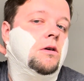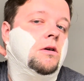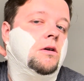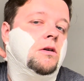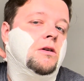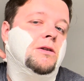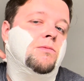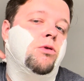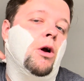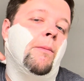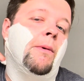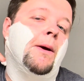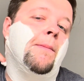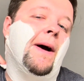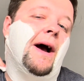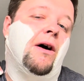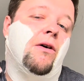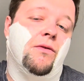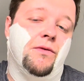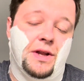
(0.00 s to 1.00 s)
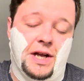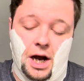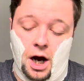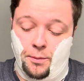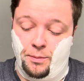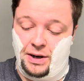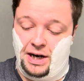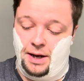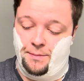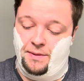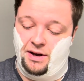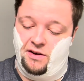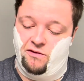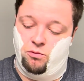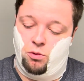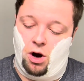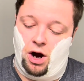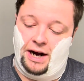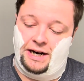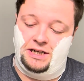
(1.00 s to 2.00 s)
It's probably about the upper limit of
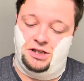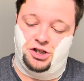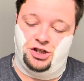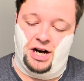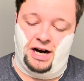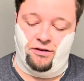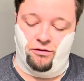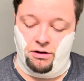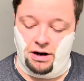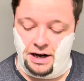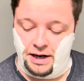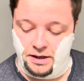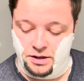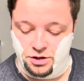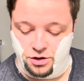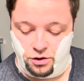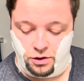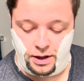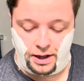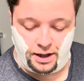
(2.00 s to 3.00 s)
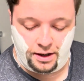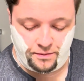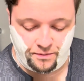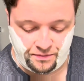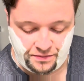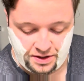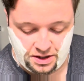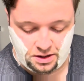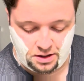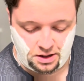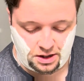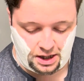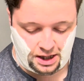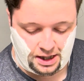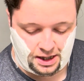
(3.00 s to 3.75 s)
what I generally enjoy. It's